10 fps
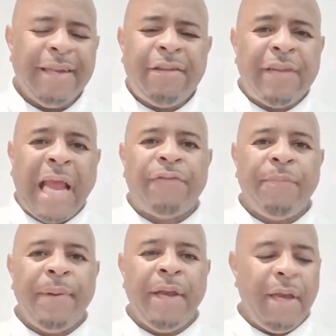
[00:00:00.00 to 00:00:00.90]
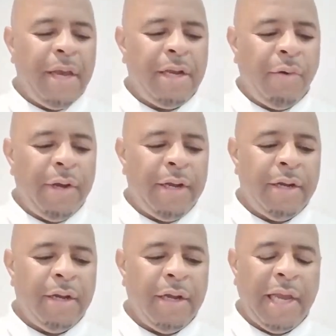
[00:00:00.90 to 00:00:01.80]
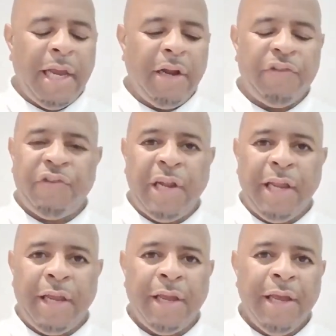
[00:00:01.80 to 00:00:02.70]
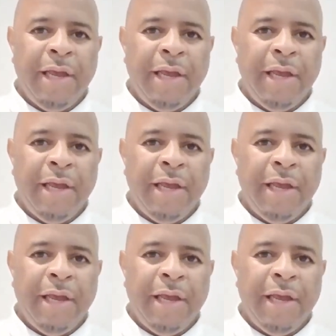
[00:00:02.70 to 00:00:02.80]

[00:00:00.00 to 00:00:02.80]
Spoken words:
Doesn't have to be, you know, in the English league.